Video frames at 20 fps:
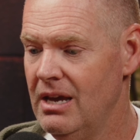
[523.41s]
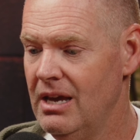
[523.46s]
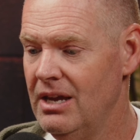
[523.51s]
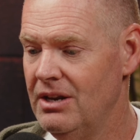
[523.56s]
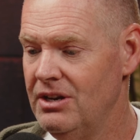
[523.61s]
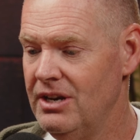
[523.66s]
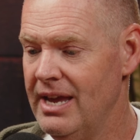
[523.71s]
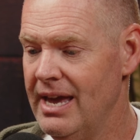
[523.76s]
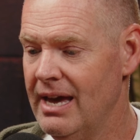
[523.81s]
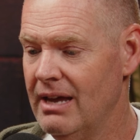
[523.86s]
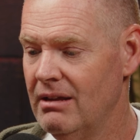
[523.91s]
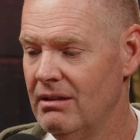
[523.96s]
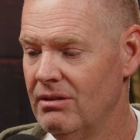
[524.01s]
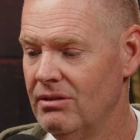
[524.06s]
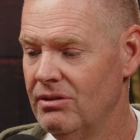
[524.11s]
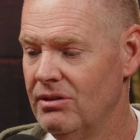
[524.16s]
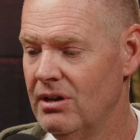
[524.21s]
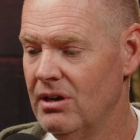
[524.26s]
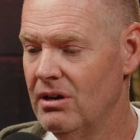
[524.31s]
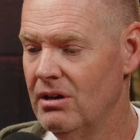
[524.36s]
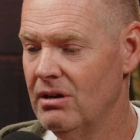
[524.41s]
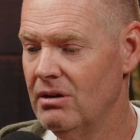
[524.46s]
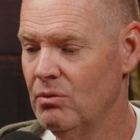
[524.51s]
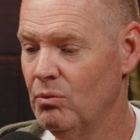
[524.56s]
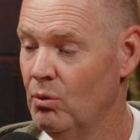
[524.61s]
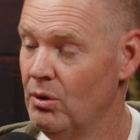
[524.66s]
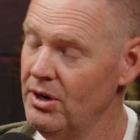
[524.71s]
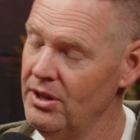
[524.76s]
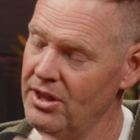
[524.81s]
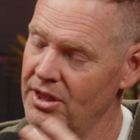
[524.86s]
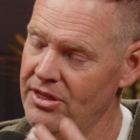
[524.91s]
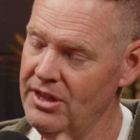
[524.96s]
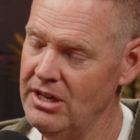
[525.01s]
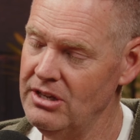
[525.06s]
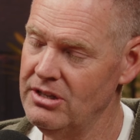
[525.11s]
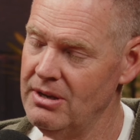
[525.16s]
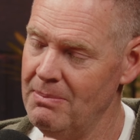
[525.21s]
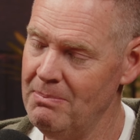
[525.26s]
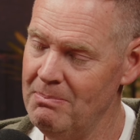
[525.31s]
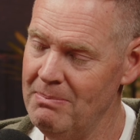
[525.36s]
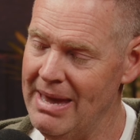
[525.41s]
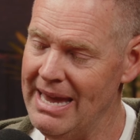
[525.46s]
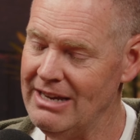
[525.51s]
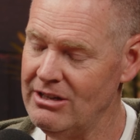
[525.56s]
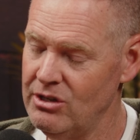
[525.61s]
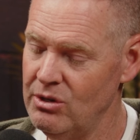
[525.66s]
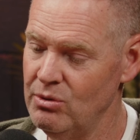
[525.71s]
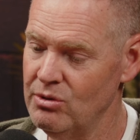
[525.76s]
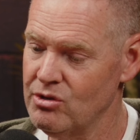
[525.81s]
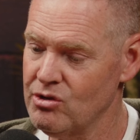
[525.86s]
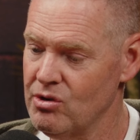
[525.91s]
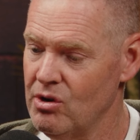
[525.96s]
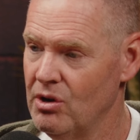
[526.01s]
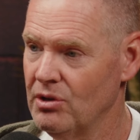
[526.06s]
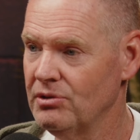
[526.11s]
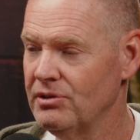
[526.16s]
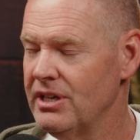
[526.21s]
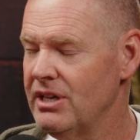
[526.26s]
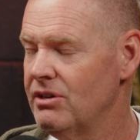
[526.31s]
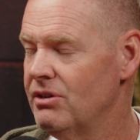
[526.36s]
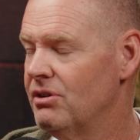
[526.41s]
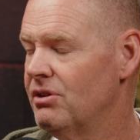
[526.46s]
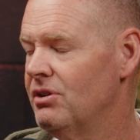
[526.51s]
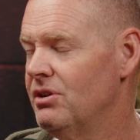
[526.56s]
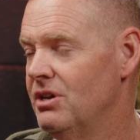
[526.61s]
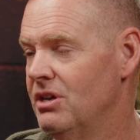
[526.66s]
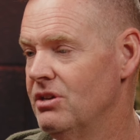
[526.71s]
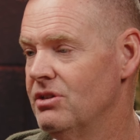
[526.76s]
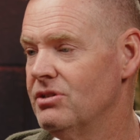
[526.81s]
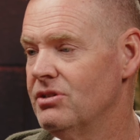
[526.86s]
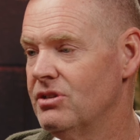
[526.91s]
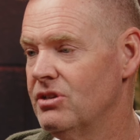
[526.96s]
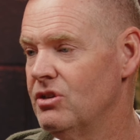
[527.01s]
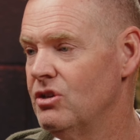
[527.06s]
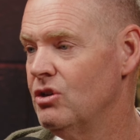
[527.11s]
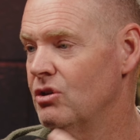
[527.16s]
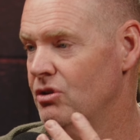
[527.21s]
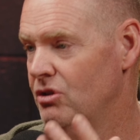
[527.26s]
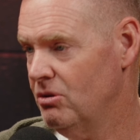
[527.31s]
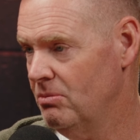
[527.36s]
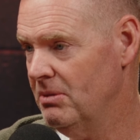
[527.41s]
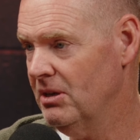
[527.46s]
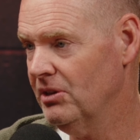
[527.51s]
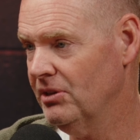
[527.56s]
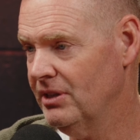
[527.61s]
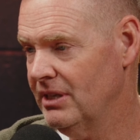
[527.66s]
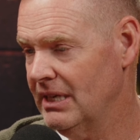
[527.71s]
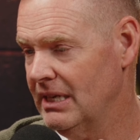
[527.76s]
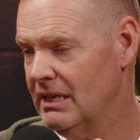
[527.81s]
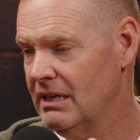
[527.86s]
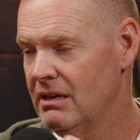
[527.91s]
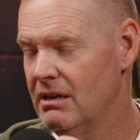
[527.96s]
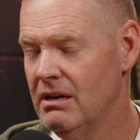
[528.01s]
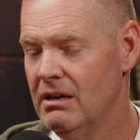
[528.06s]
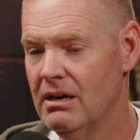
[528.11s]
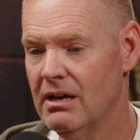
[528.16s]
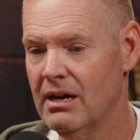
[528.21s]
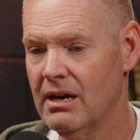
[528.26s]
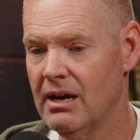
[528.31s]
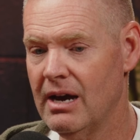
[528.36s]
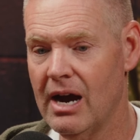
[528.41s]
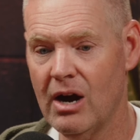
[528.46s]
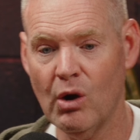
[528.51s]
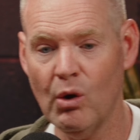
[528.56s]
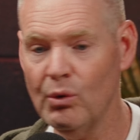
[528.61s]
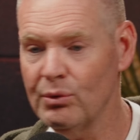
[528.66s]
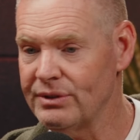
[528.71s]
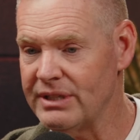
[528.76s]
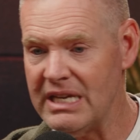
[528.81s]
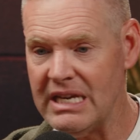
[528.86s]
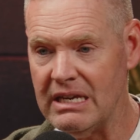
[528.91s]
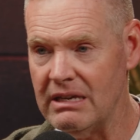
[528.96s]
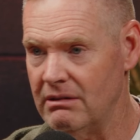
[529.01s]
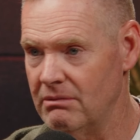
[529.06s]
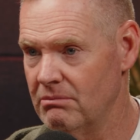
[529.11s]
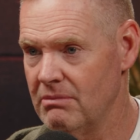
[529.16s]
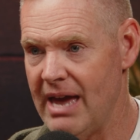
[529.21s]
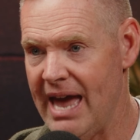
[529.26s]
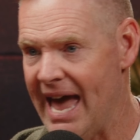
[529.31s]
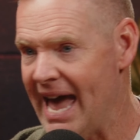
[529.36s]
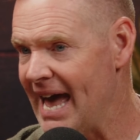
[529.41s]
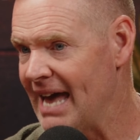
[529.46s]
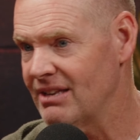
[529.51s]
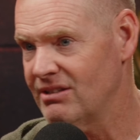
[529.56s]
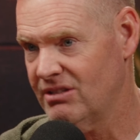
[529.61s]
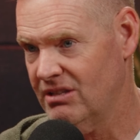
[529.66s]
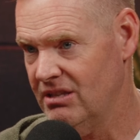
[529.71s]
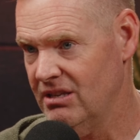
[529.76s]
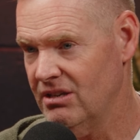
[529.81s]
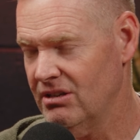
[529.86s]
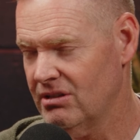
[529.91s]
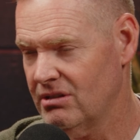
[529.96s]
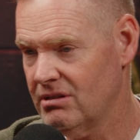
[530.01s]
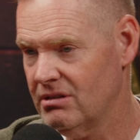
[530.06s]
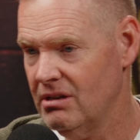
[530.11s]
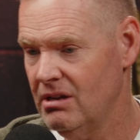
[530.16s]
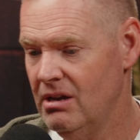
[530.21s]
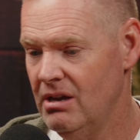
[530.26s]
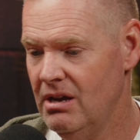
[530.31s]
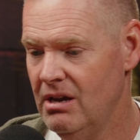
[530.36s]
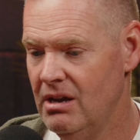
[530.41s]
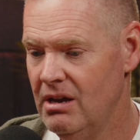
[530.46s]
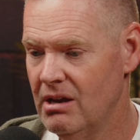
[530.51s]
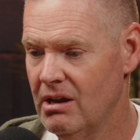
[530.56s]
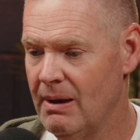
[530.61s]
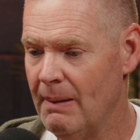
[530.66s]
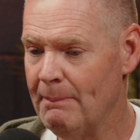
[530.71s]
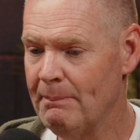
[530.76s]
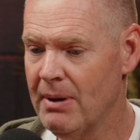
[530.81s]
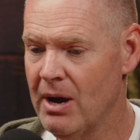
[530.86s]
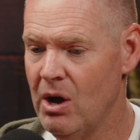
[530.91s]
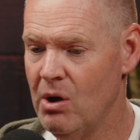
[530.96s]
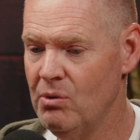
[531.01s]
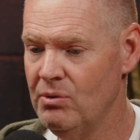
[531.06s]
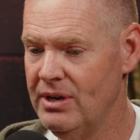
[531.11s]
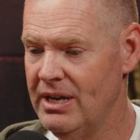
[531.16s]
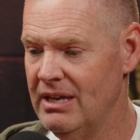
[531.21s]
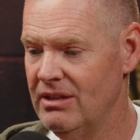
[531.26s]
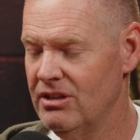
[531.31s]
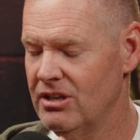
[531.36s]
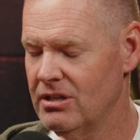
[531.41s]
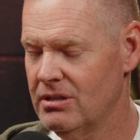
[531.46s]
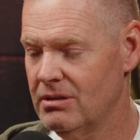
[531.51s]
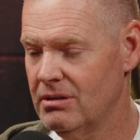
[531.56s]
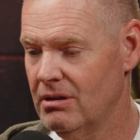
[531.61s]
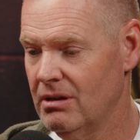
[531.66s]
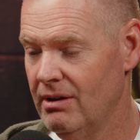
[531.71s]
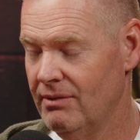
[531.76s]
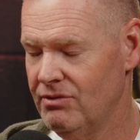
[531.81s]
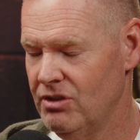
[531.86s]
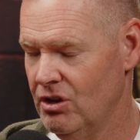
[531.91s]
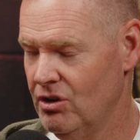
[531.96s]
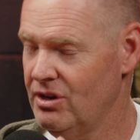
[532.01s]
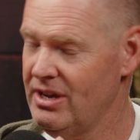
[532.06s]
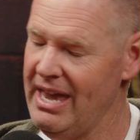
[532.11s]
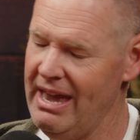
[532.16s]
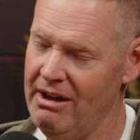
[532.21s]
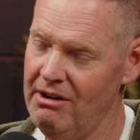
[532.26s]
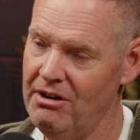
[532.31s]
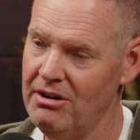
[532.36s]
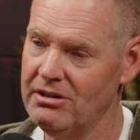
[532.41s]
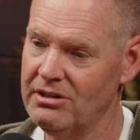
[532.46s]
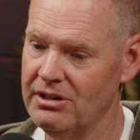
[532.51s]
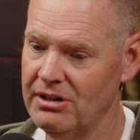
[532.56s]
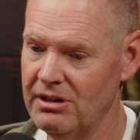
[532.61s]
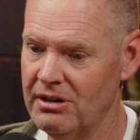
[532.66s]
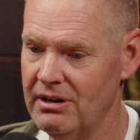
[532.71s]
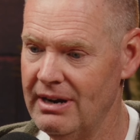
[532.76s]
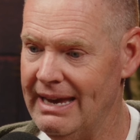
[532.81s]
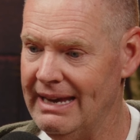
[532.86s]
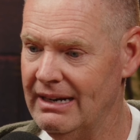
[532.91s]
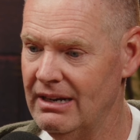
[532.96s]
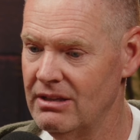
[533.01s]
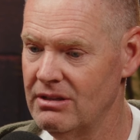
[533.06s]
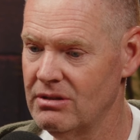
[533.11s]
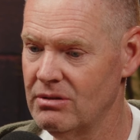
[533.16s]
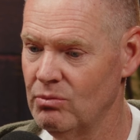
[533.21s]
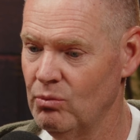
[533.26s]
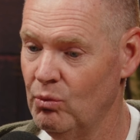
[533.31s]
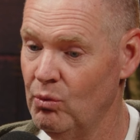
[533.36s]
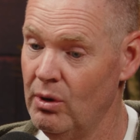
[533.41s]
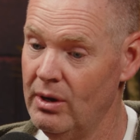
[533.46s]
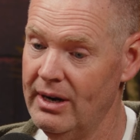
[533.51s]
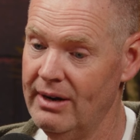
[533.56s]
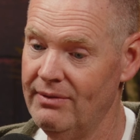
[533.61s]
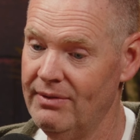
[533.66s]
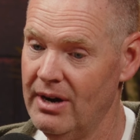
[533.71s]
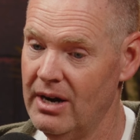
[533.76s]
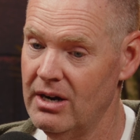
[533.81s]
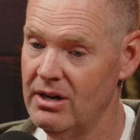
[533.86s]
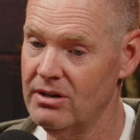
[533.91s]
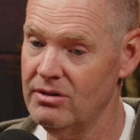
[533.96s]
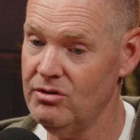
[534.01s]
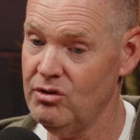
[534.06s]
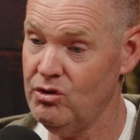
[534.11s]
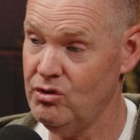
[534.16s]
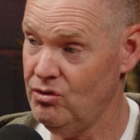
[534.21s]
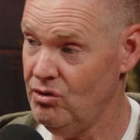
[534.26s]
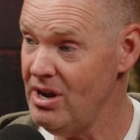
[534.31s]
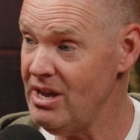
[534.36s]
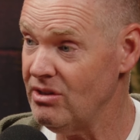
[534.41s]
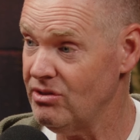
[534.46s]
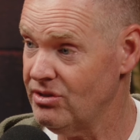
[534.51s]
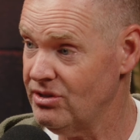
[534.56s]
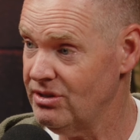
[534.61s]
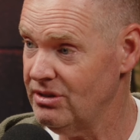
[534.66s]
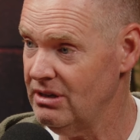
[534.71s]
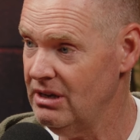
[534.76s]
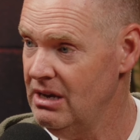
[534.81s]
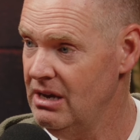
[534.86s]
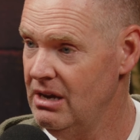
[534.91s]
And yet, they're one of the things that makes you a strong leader is your humility uh, our whole team has this component this of their character, and it's one of our strengths